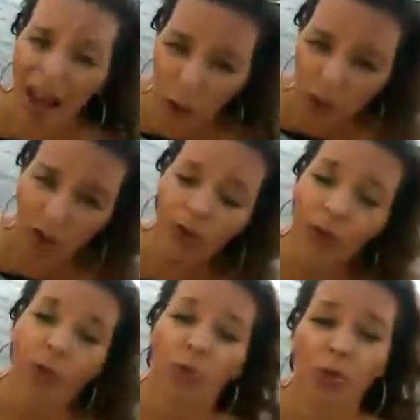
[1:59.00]
out of
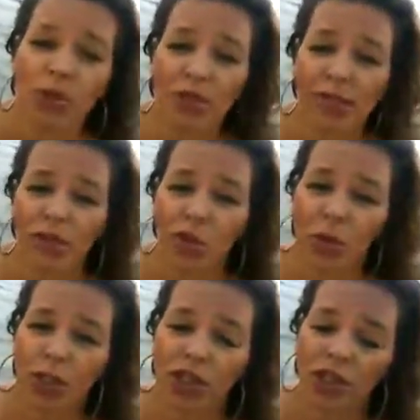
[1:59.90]
the abusive
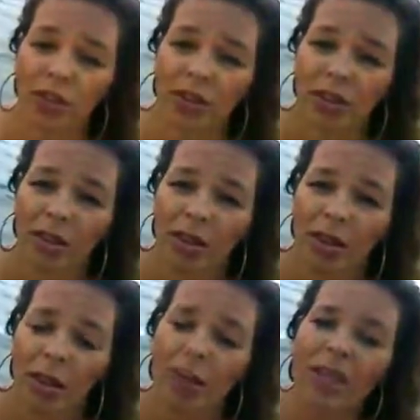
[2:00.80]
situation.
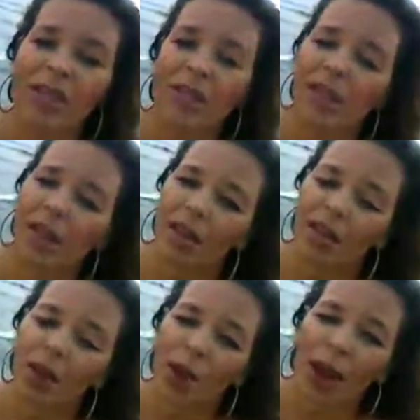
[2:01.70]
Because,
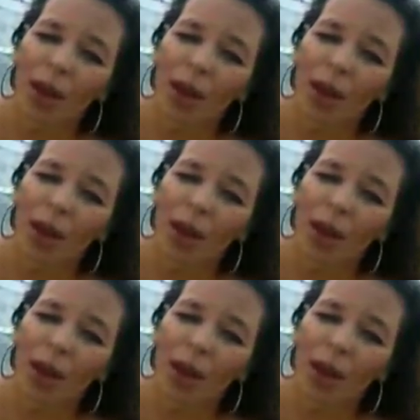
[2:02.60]
you know,